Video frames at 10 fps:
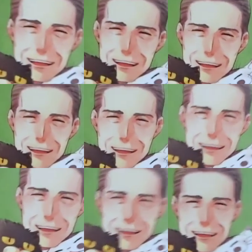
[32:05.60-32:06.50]
So it's
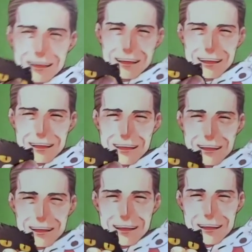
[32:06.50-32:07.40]
about this guy
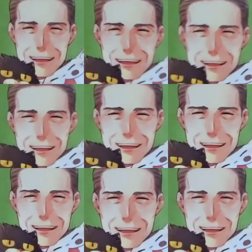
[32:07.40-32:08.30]
and
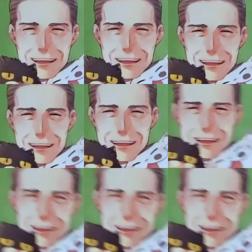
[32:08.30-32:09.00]
his cat.